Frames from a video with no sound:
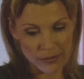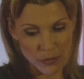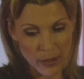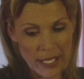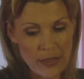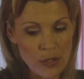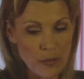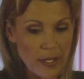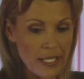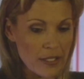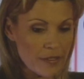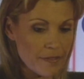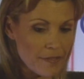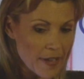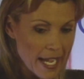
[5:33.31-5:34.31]
when the
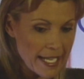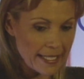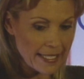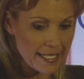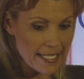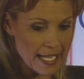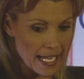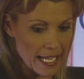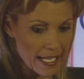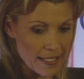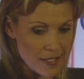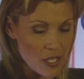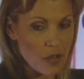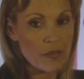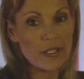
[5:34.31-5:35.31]
wheel finally
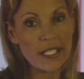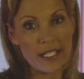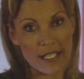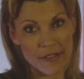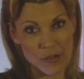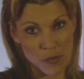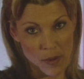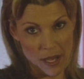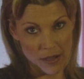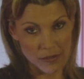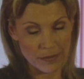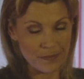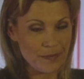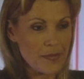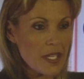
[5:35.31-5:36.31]
dies, hopefully it never will,
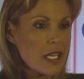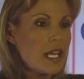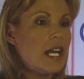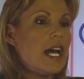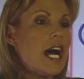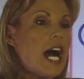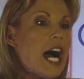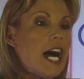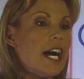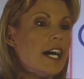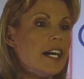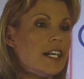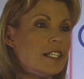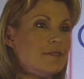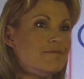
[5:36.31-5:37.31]

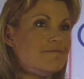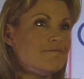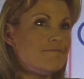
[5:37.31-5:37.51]
mm-hmm. um,